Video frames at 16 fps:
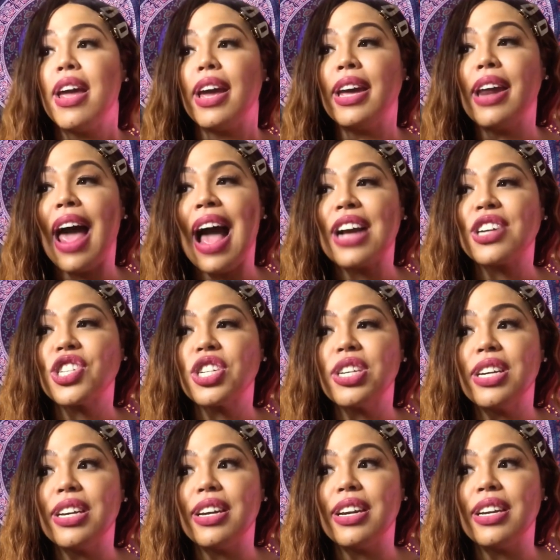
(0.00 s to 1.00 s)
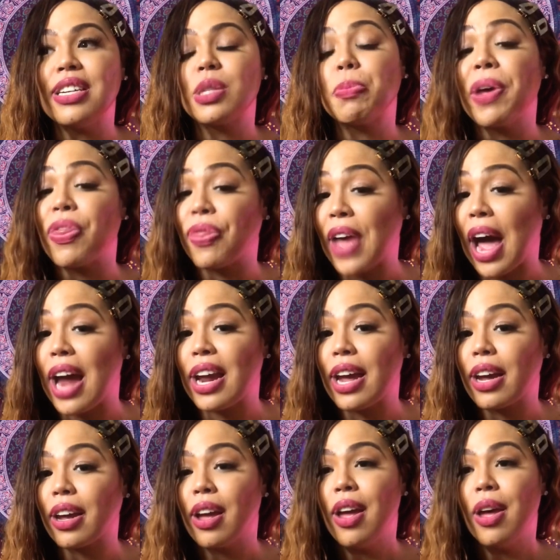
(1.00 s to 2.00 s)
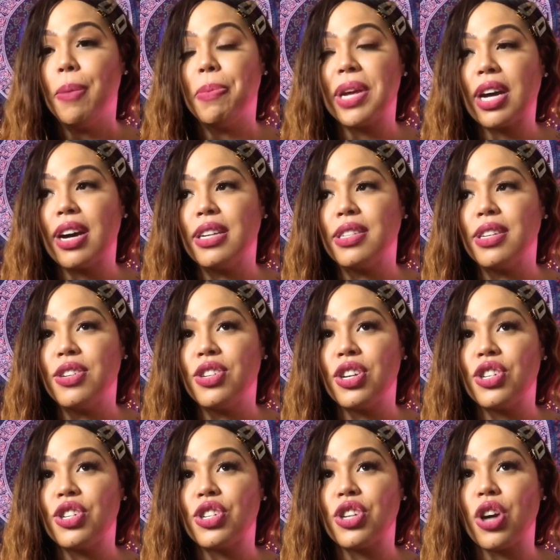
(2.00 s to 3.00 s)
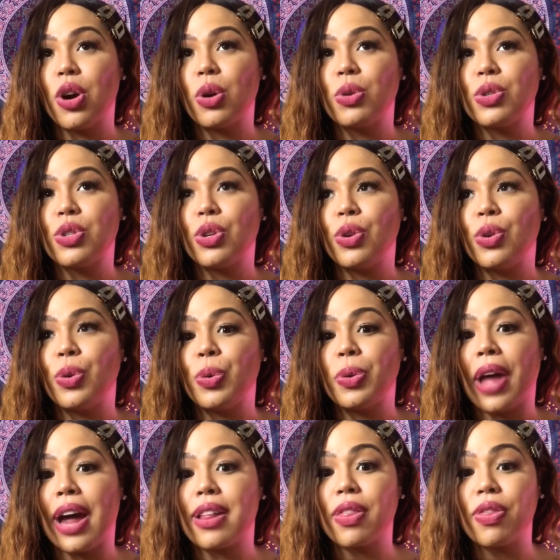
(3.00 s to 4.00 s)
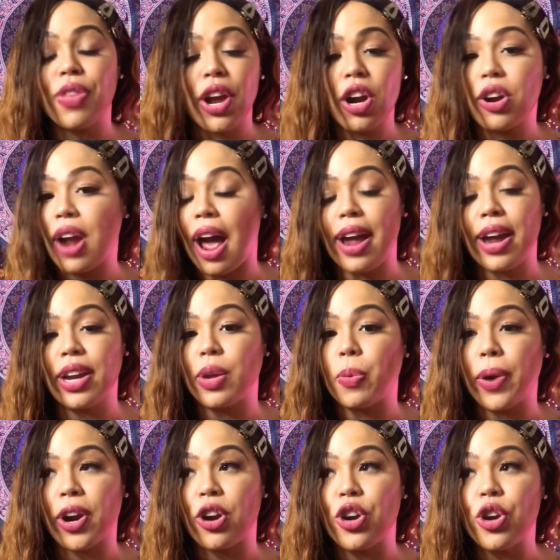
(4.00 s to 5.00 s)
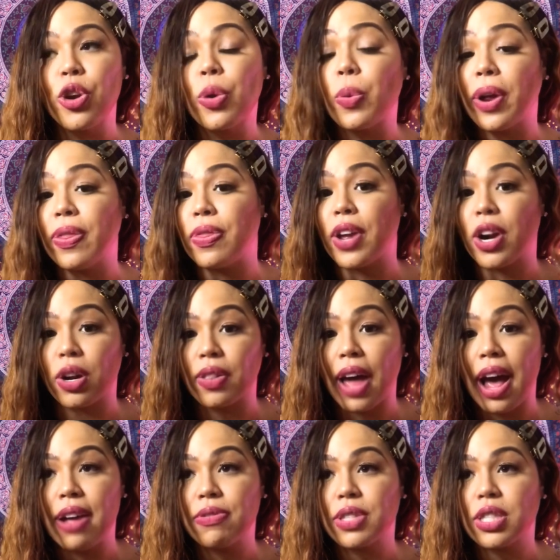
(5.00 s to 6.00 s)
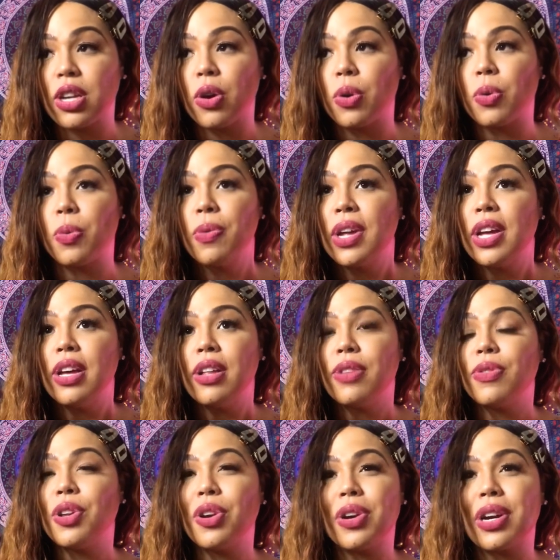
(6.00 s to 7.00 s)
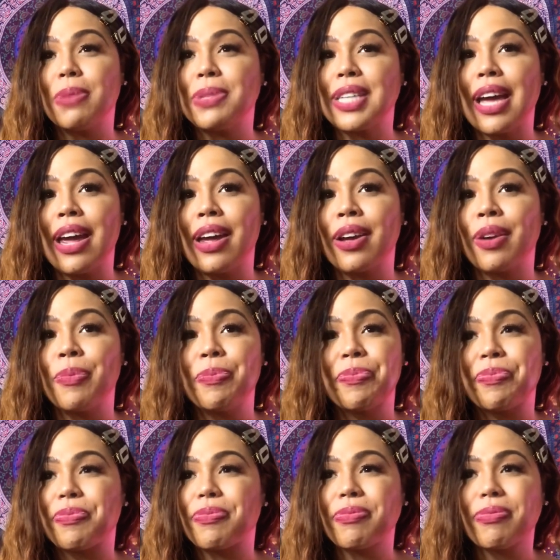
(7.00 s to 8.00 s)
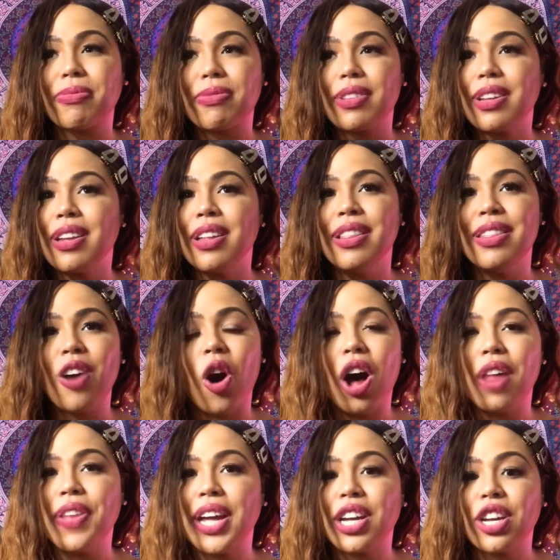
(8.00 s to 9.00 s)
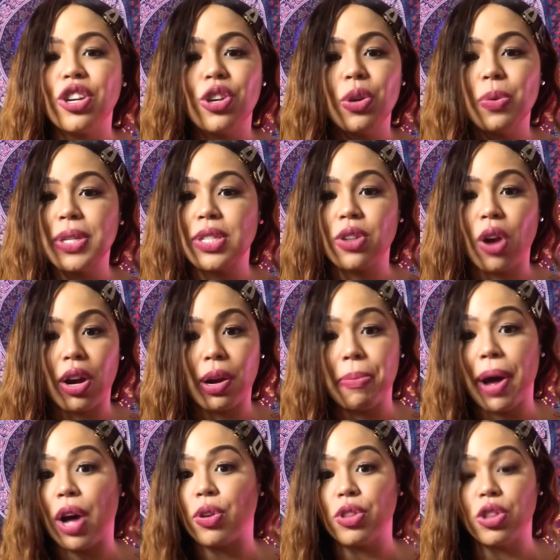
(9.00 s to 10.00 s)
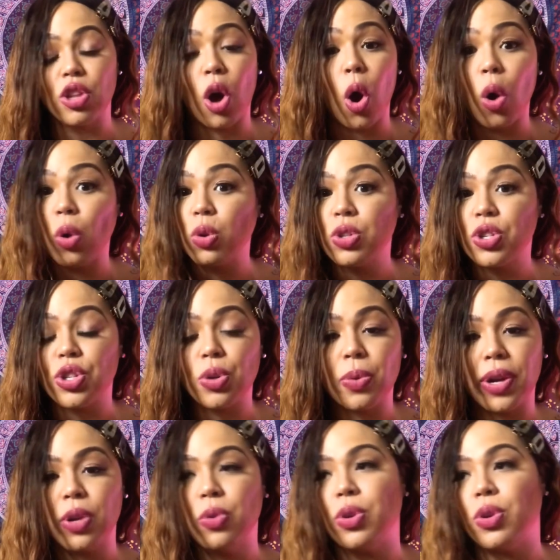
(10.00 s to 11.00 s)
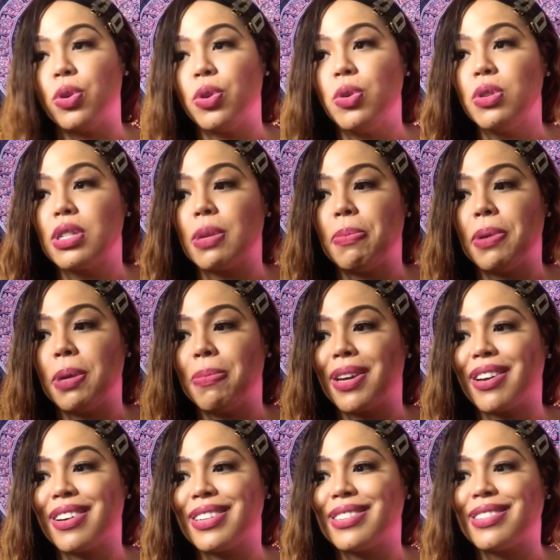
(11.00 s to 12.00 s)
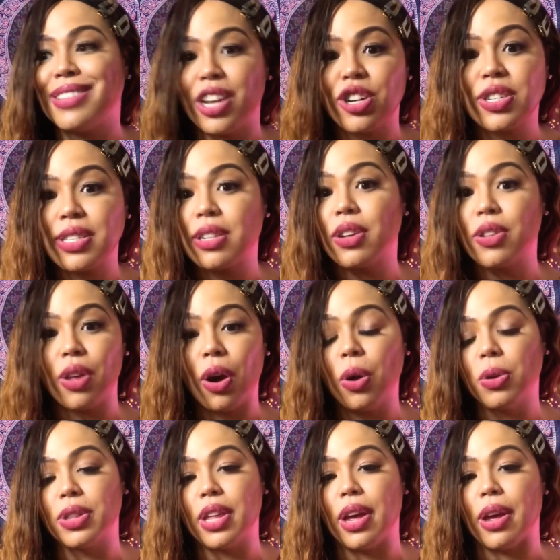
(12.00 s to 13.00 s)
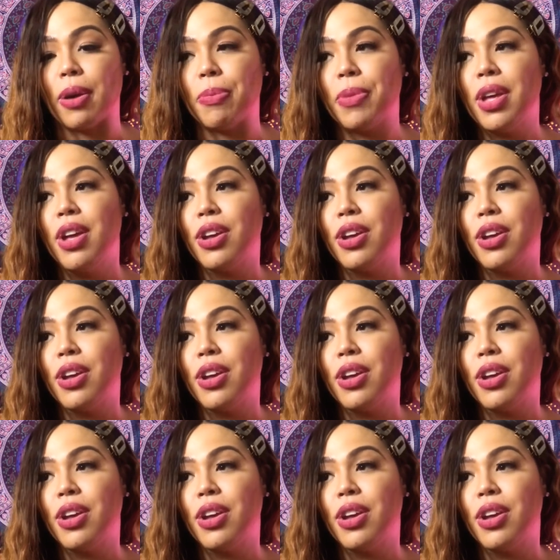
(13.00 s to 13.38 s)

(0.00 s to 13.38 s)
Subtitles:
it actually is pathetic because it just shows you like they're not anywhere new in their life. So, you know what I'm saying? All they can do is talk about the old you and who you used to be because they're still the old them.